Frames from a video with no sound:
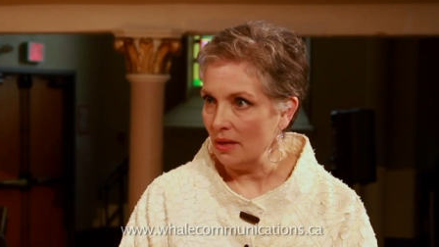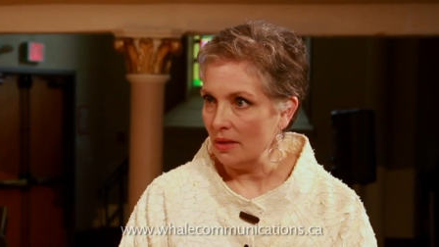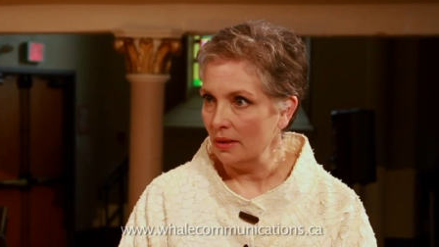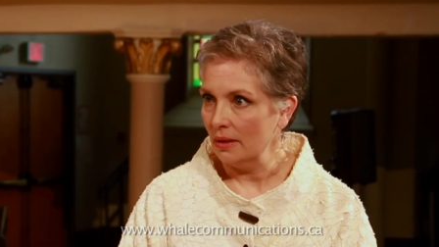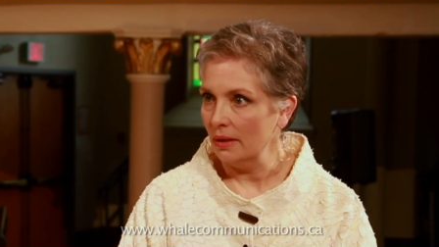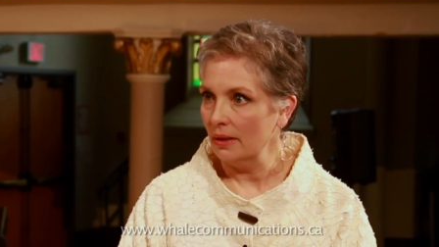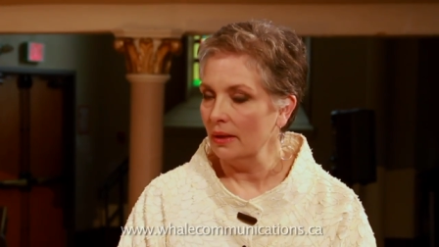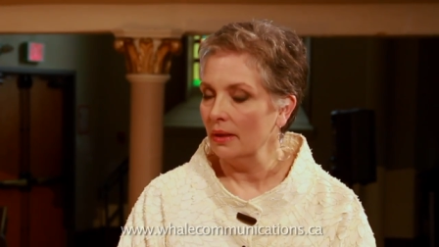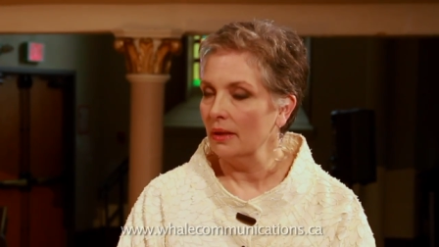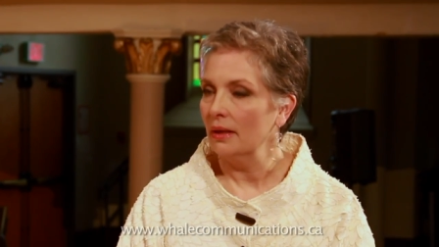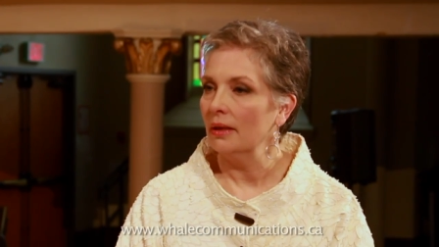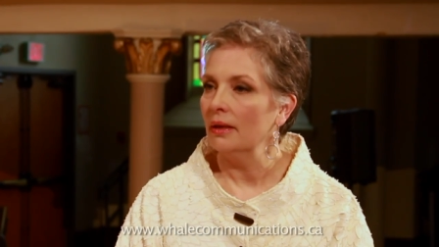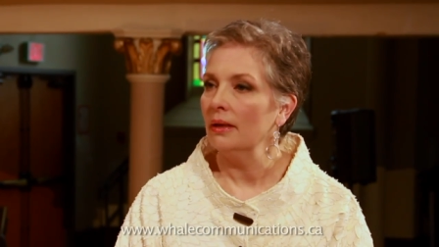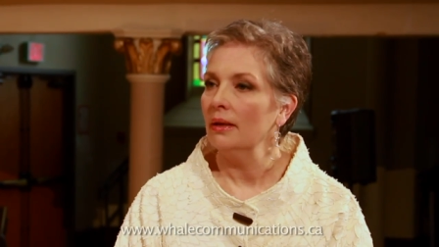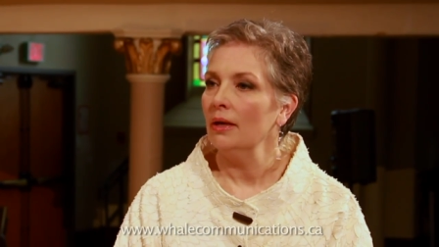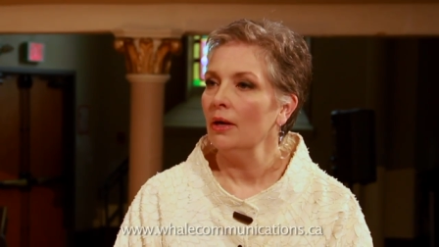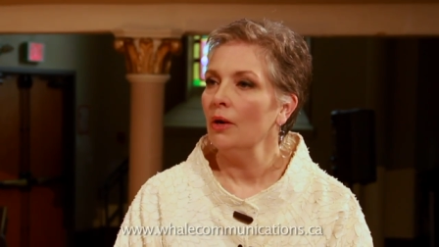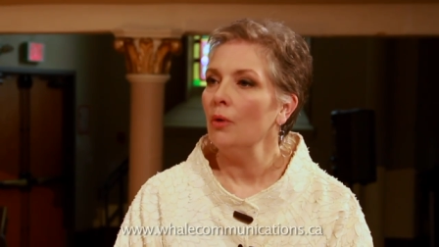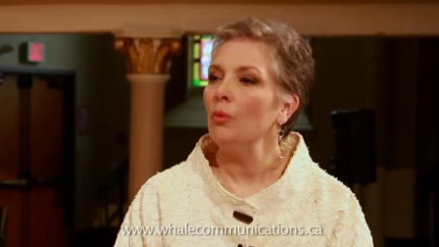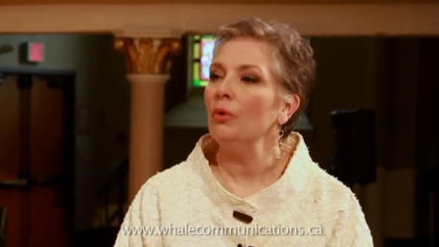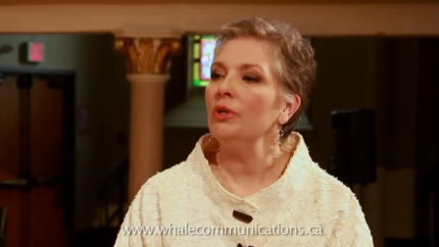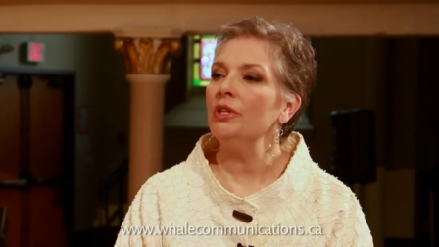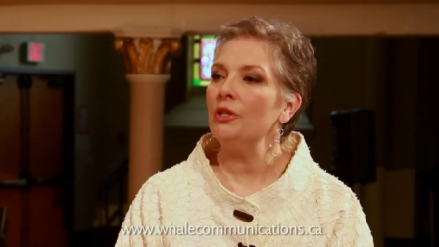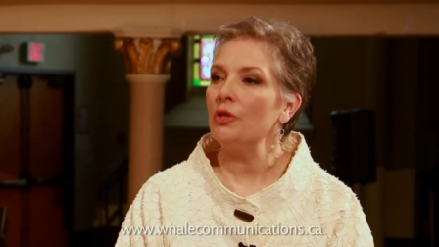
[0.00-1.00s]
Third company.
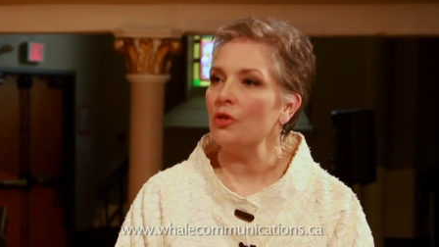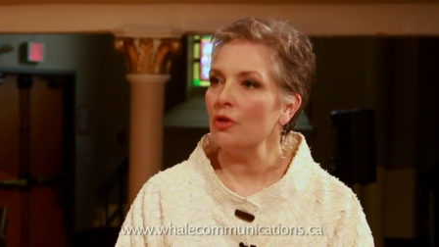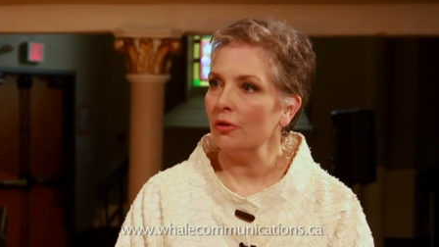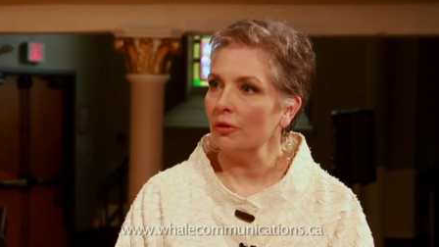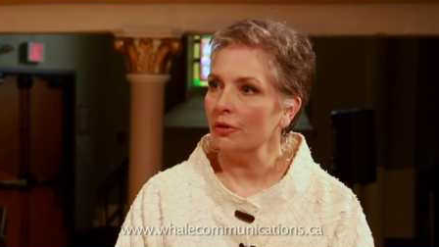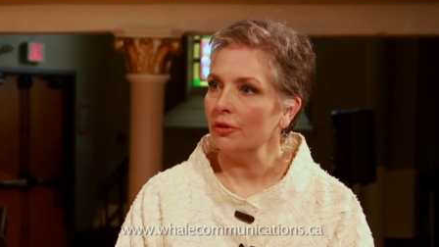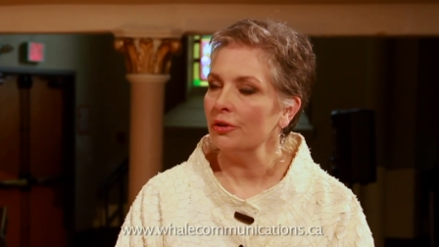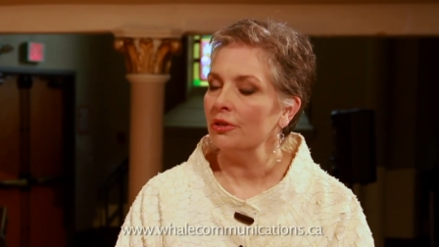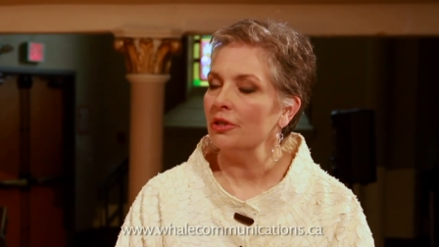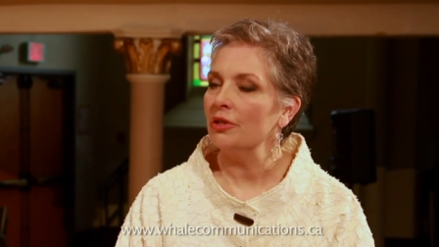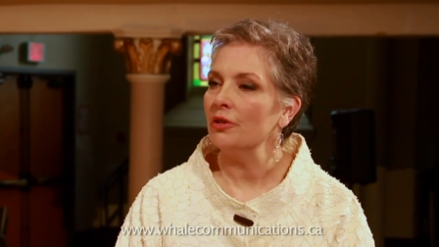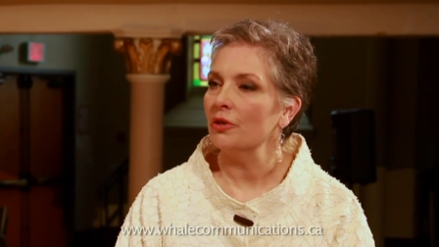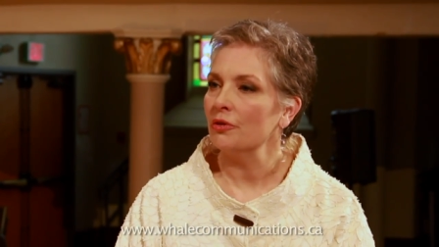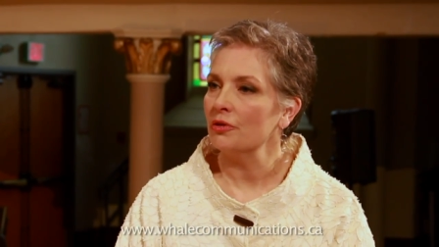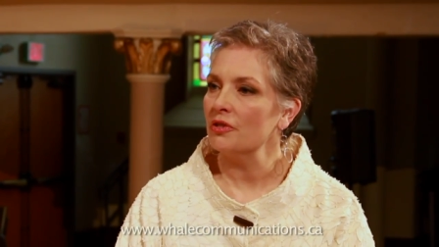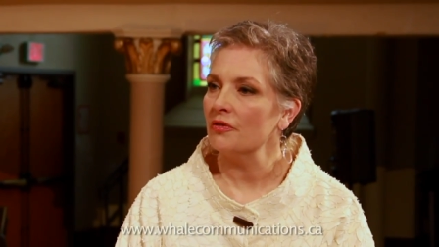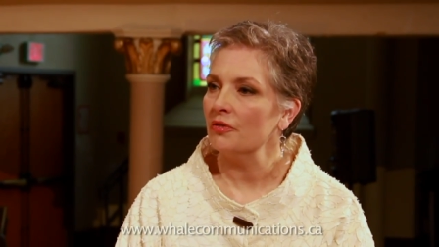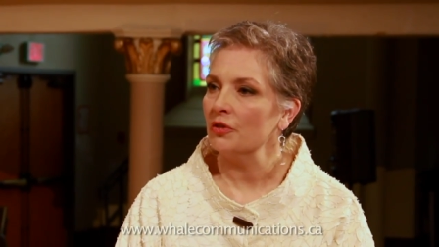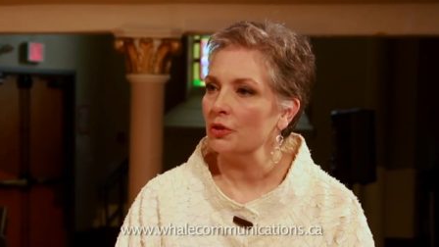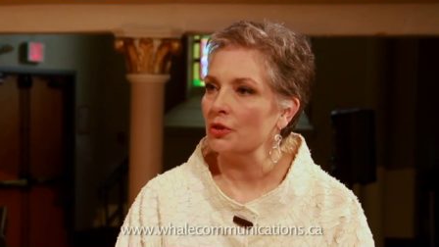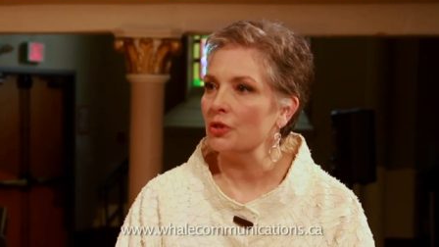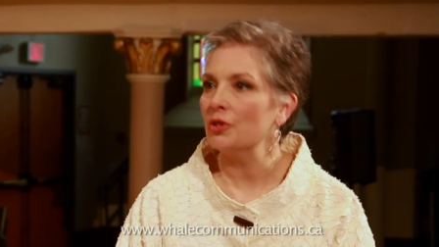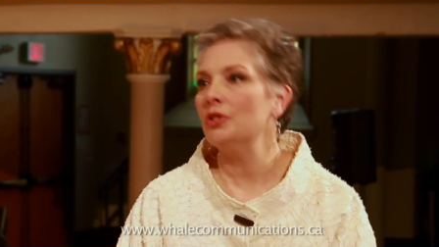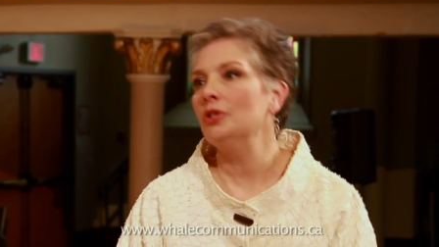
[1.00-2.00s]
What did you learn in those
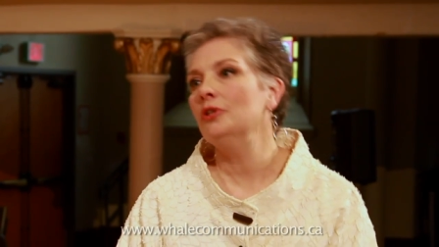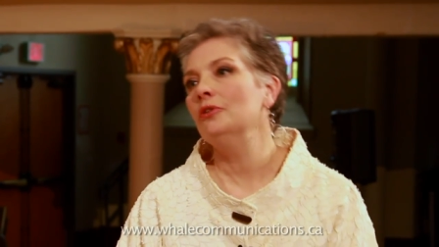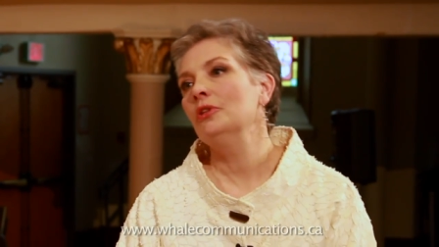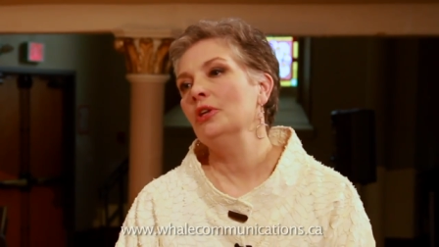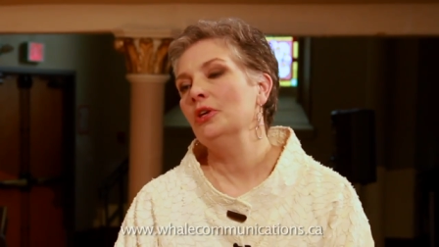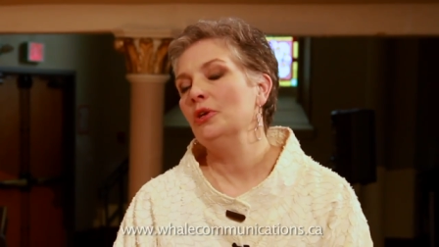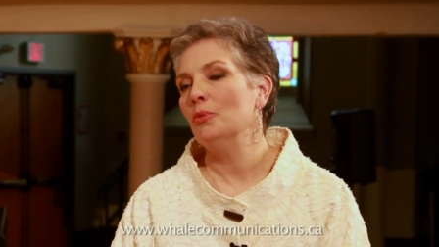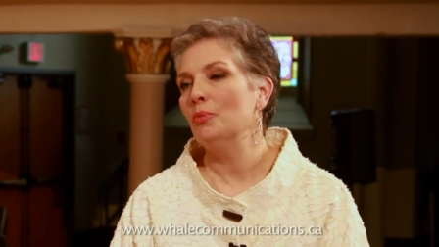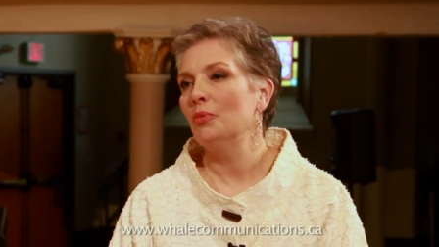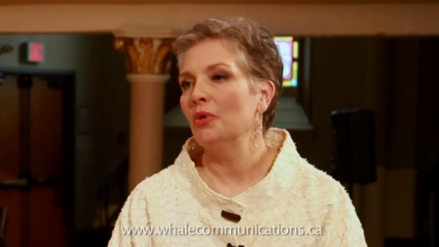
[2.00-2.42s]
first two that you